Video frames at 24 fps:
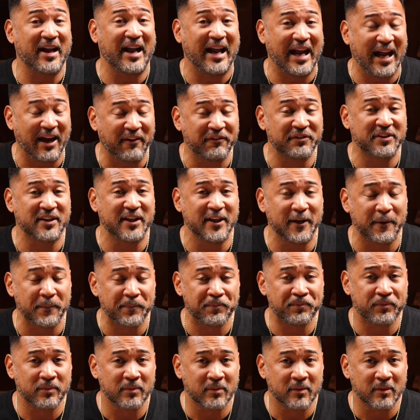hefty
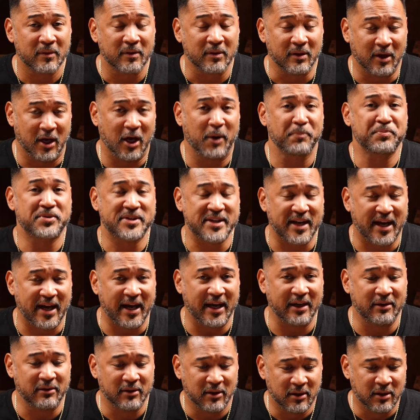
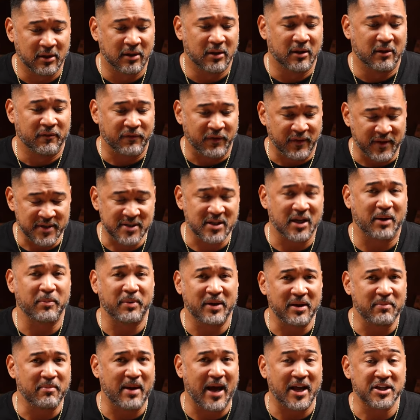upside for this
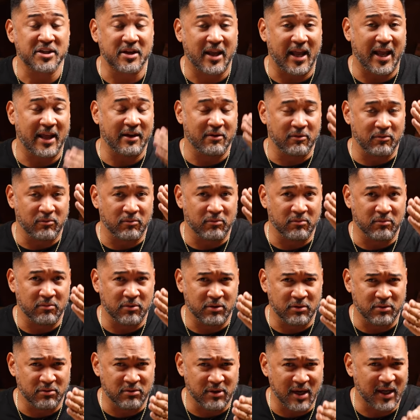company he managed. And
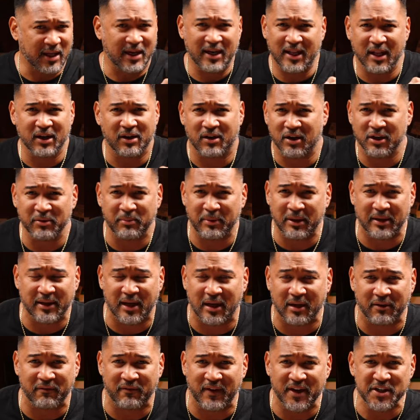you're not gonna get a $100
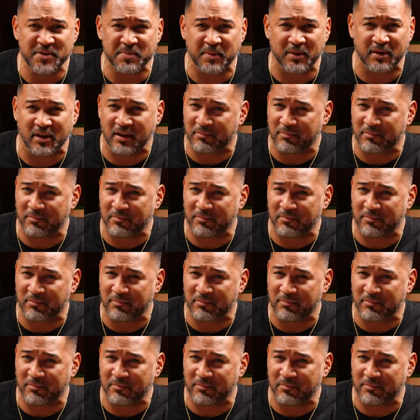million investment